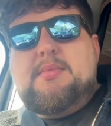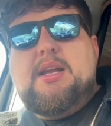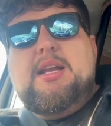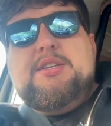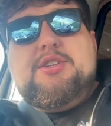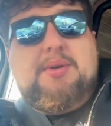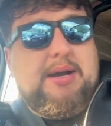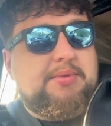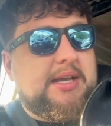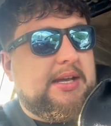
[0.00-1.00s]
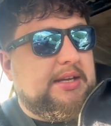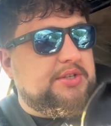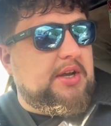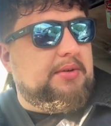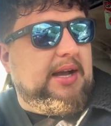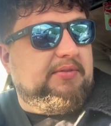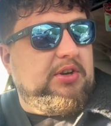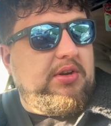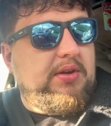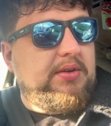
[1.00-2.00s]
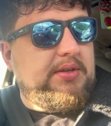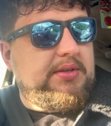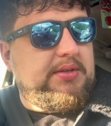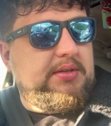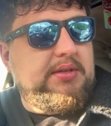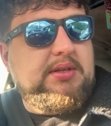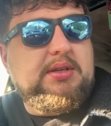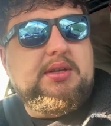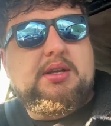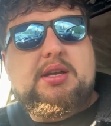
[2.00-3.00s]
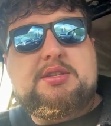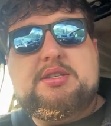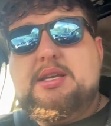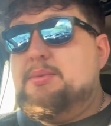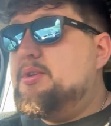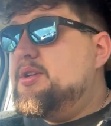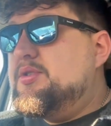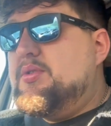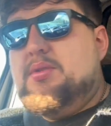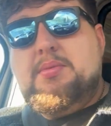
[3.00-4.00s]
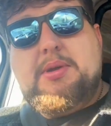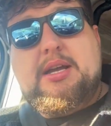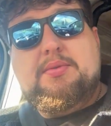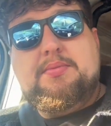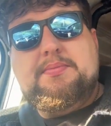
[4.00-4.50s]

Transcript: let's go out there, let's go have a look and see what it's all about.